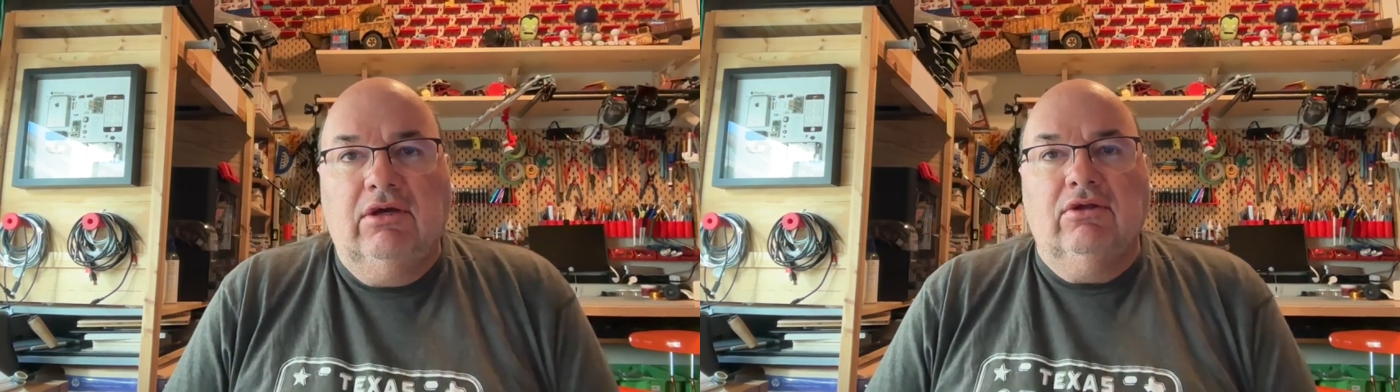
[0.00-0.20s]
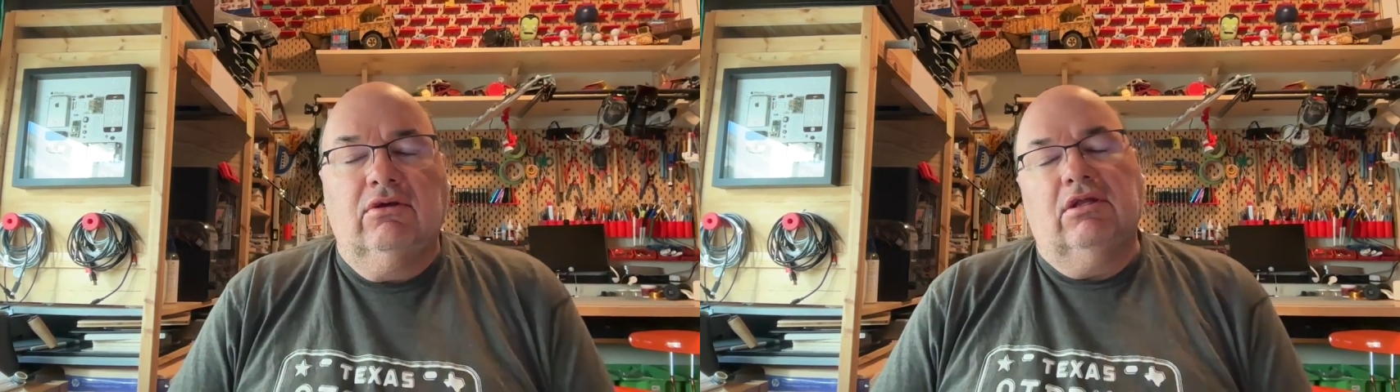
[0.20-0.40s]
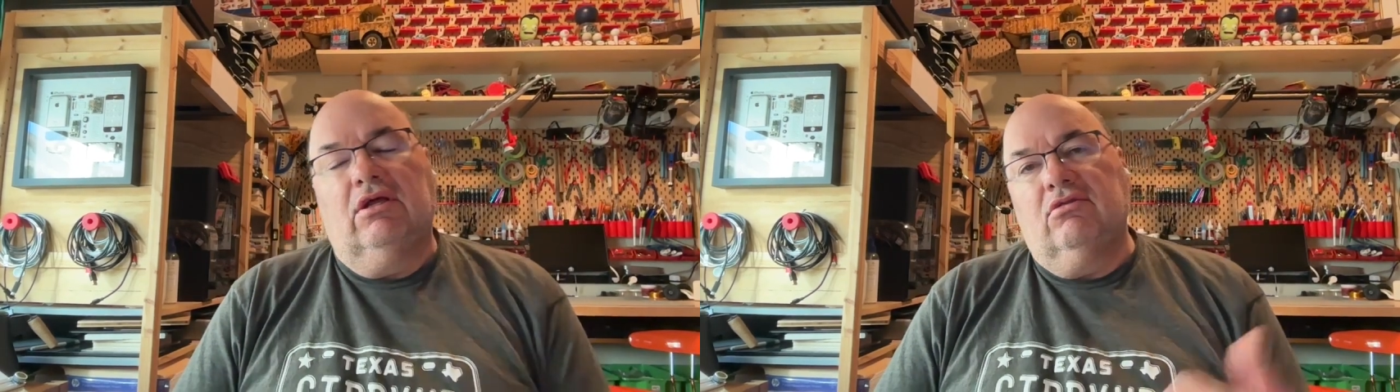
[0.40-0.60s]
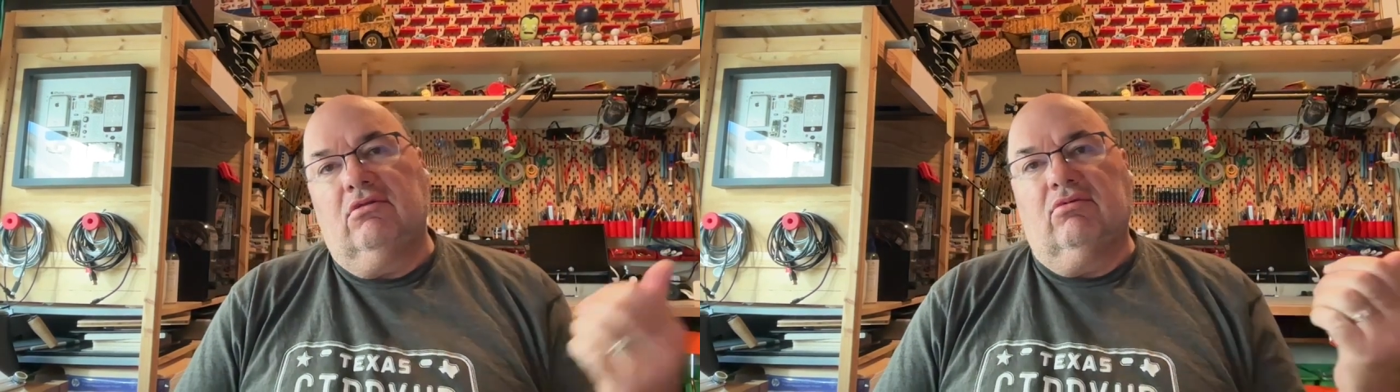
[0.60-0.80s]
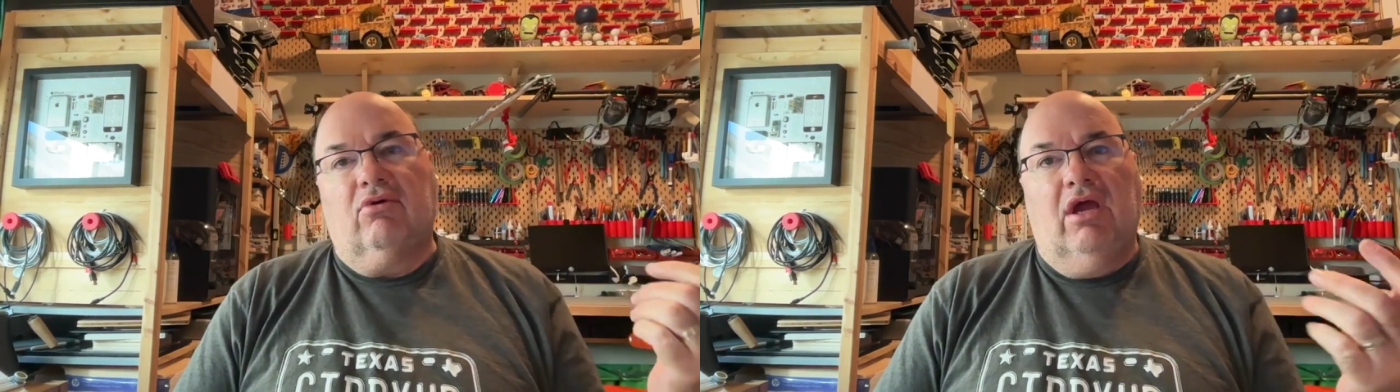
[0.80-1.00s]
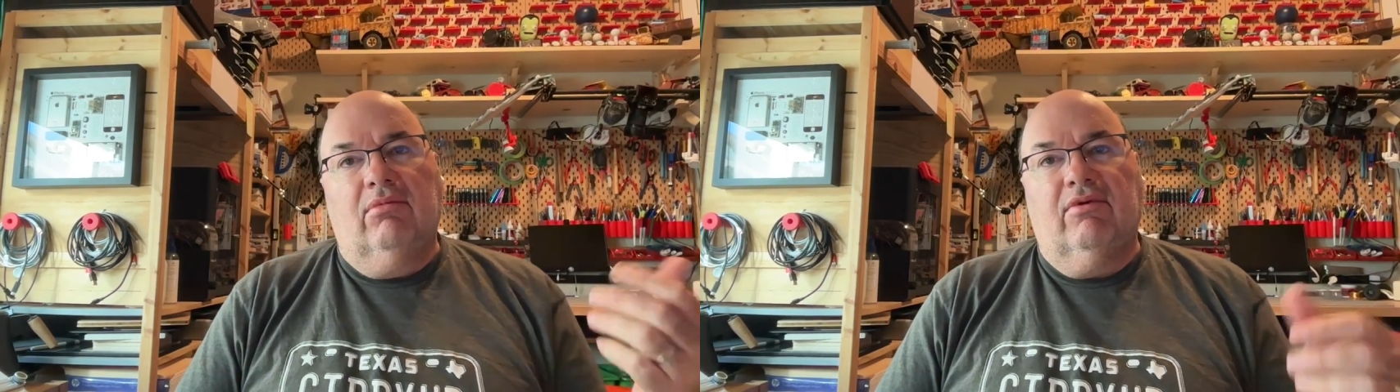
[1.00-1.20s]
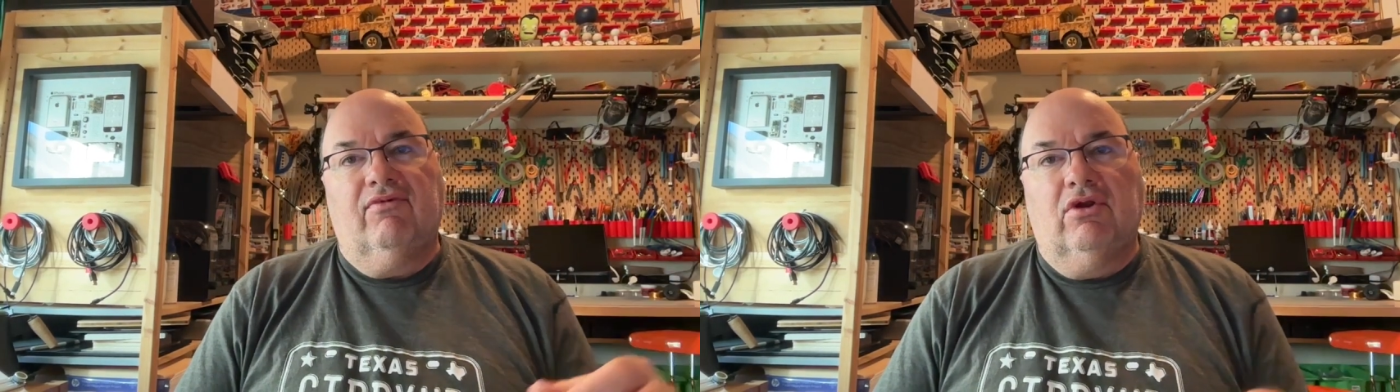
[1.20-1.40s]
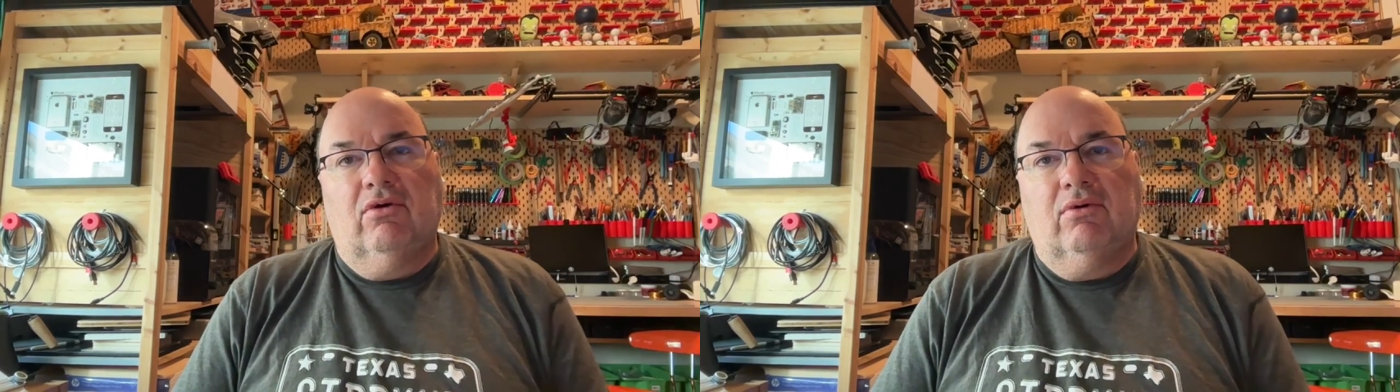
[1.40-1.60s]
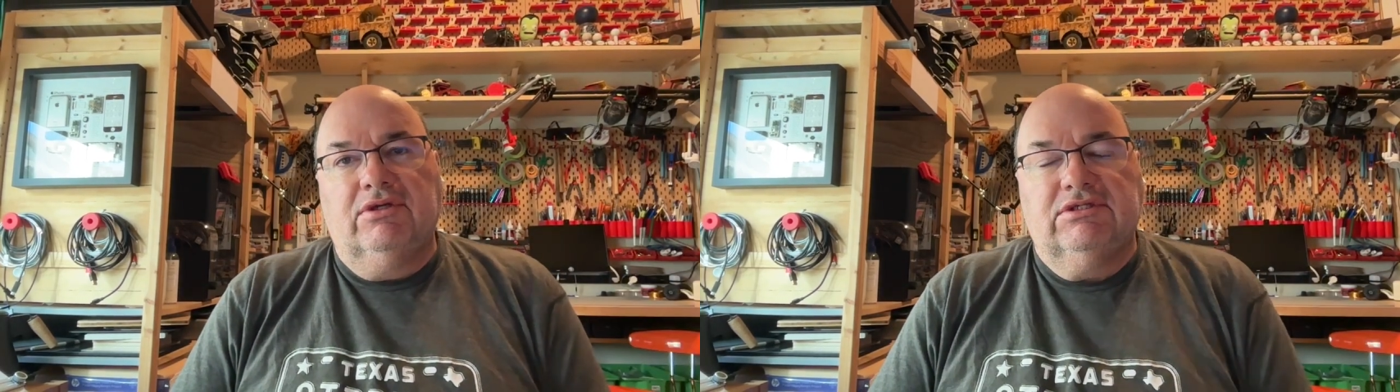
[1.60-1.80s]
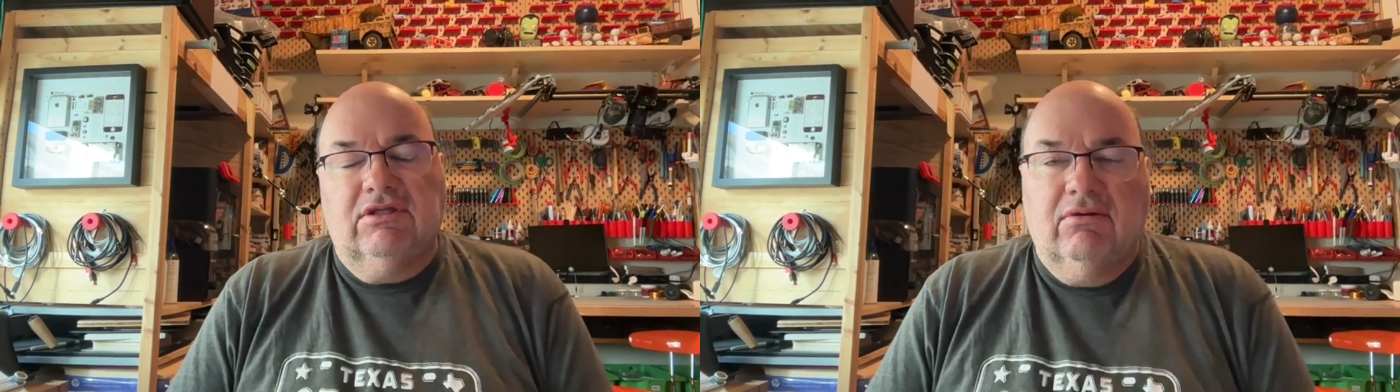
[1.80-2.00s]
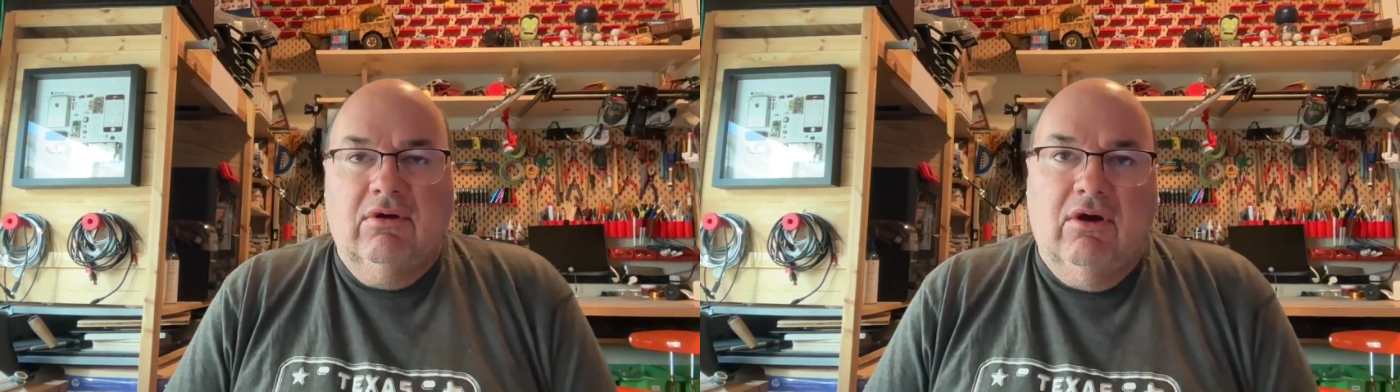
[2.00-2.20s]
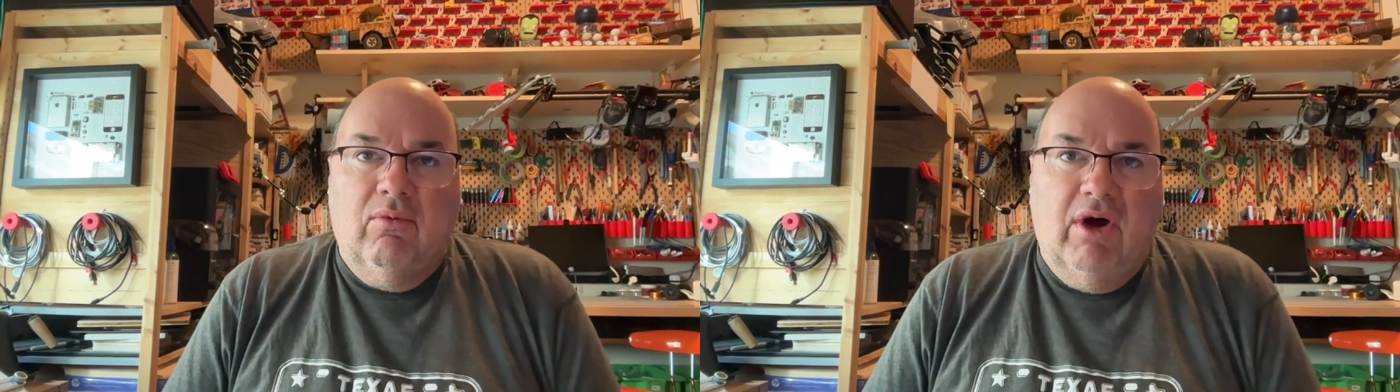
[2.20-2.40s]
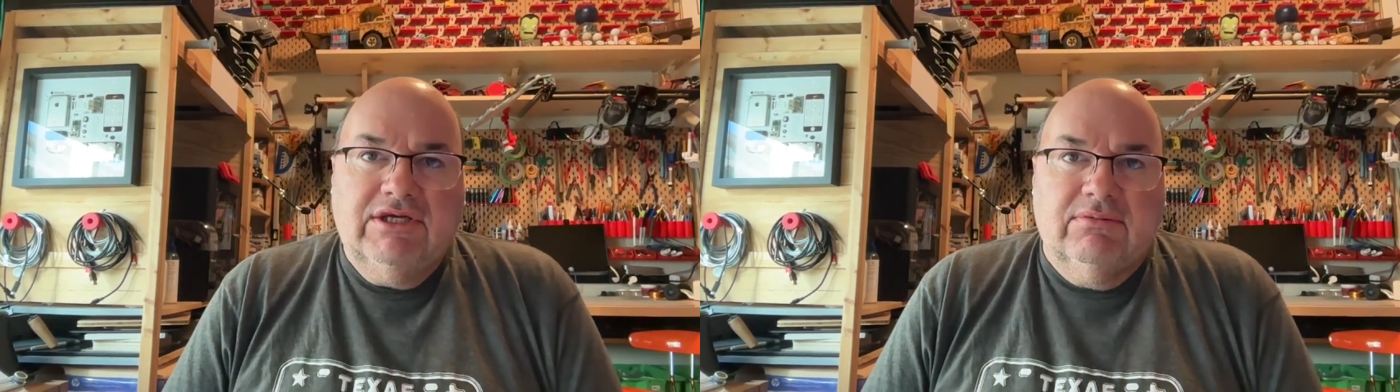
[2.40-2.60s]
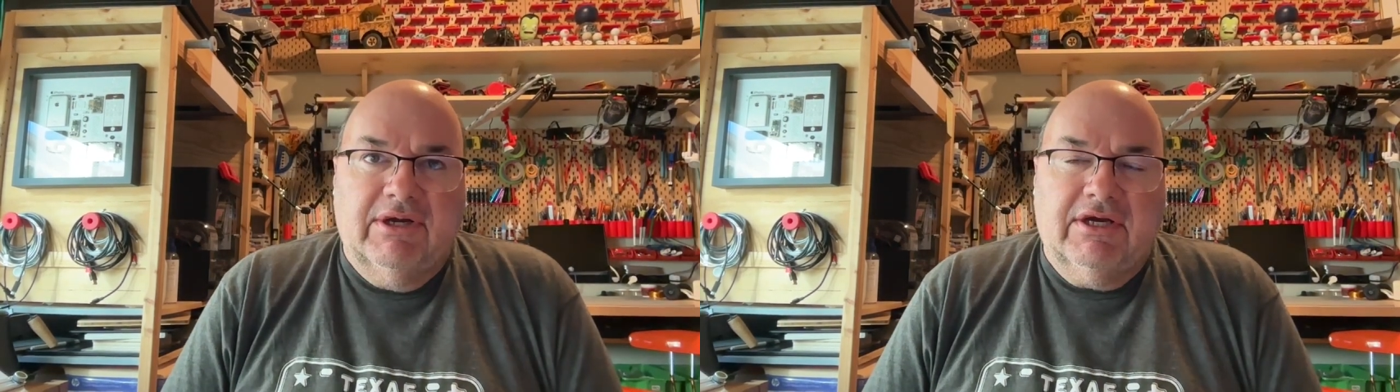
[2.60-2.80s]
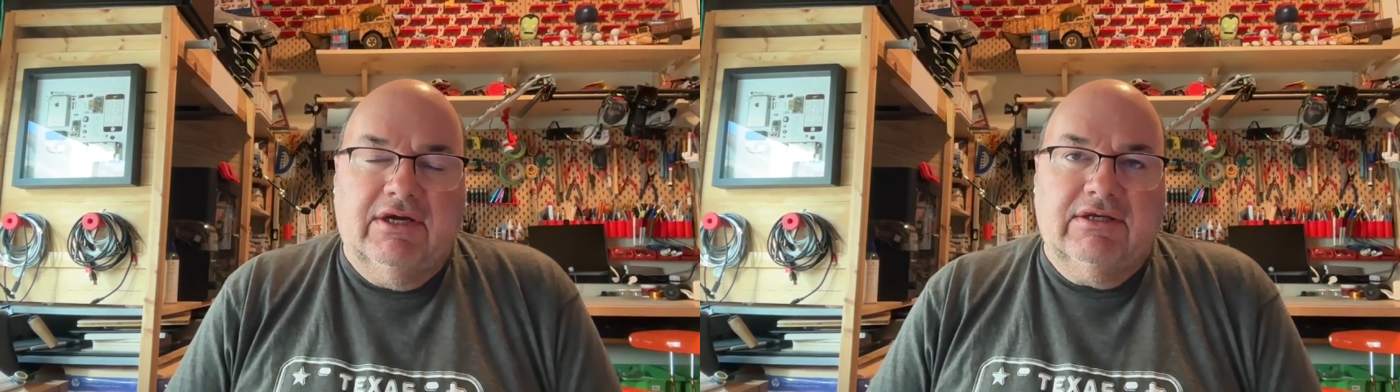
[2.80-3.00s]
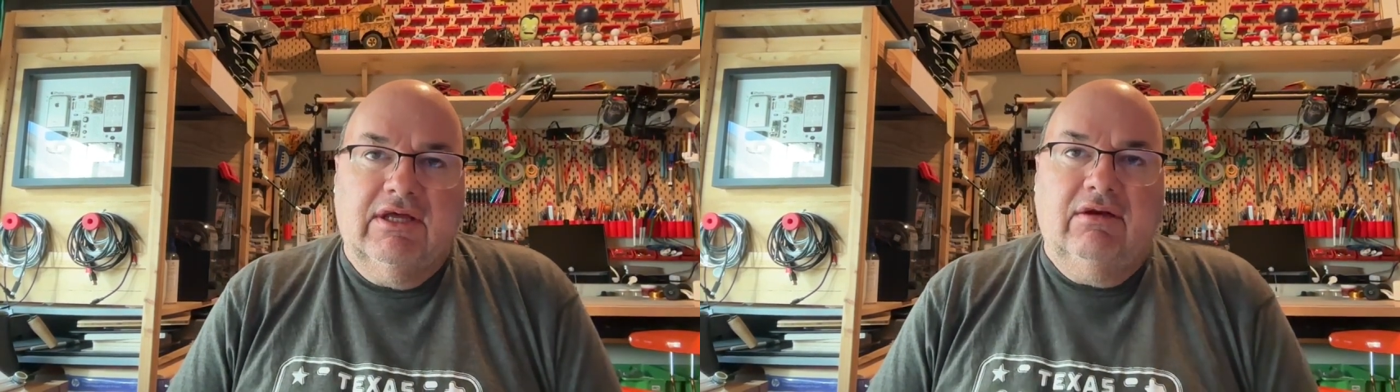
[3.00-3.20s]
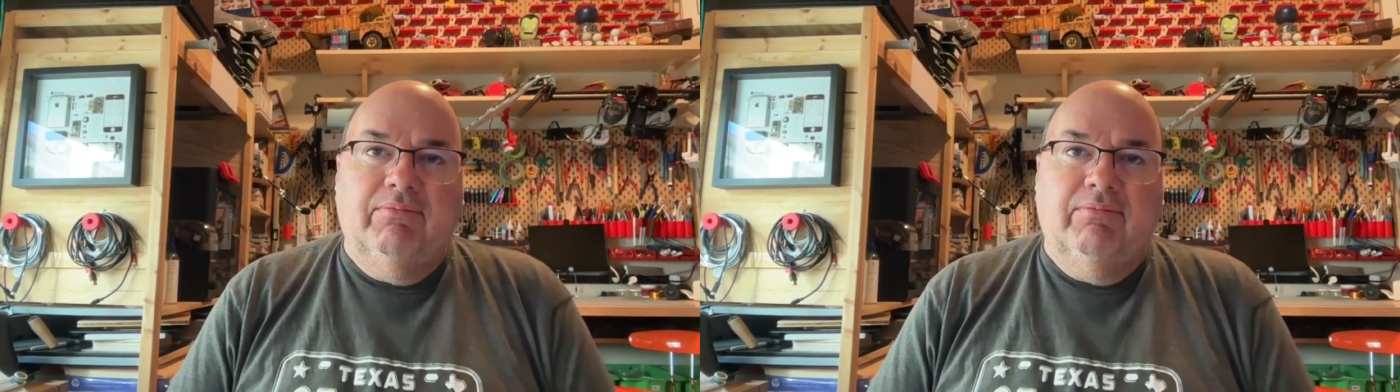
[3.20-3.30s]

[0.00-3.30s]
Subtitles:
you can unsubscribe if you don't want to watch my content,